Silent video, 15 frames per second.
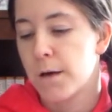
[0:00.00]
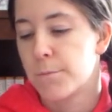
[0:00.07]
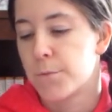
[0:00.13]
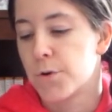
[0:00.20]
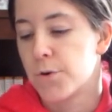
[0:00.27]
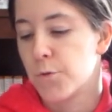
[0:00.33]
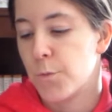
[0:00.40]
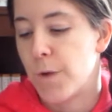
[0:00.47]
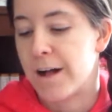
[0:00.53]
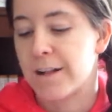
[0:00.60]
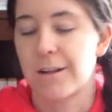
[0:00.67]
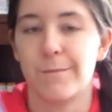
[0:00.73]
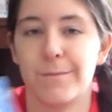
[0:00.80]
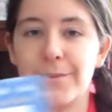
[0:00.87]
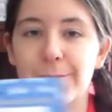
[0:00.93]
who
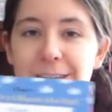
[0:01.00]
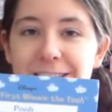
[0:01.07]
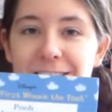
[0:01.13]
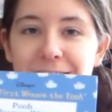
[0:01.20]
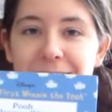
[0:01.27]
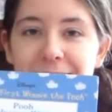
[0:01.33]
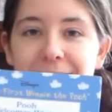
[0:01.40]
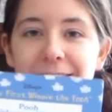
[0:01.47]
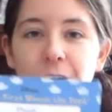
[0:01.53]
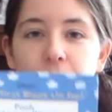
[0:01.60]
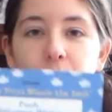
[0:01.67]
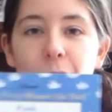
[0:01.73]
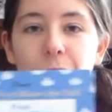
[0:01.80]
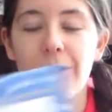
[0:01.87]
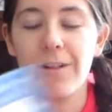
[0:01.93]
Welcomes Winter. And the
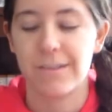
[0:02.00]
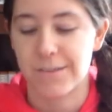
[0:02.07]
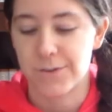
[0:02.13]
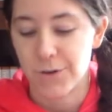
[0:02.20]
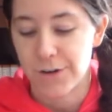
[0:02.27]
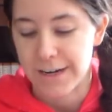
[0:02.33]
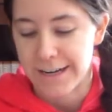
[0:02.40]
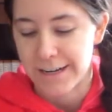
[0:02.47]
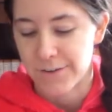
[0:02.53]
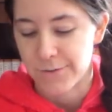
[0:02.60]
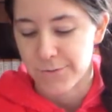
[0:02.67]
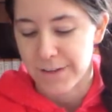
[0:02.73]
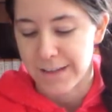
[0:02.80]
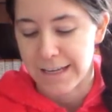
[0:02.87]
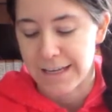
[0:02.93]
whole story is
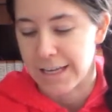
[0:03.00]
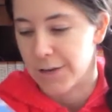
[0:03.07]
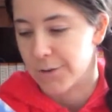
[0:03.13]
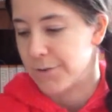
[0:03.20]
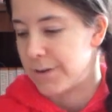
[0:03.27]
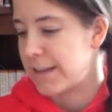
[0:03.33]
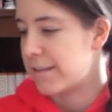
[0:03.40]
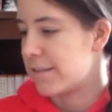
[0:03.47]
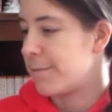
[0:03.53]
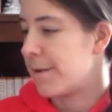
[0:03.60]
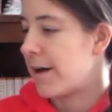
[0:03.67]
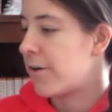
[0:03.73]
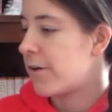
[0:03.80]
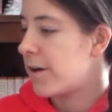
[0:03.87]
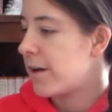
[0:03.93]
really cute. It's
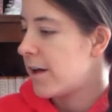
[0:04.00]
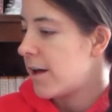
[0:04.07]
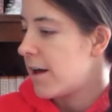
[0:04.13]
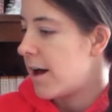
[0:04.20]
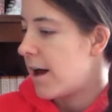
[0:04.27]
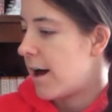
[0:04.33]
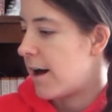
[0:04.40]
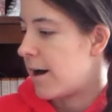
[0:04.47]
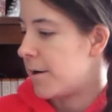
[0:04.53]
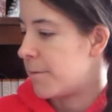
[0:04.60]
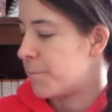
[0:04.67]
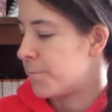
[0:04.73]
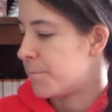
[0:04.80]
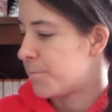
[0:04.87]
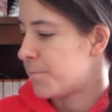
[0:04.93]
about
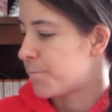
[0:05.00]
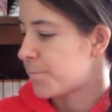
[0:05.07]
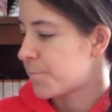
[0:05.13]
um,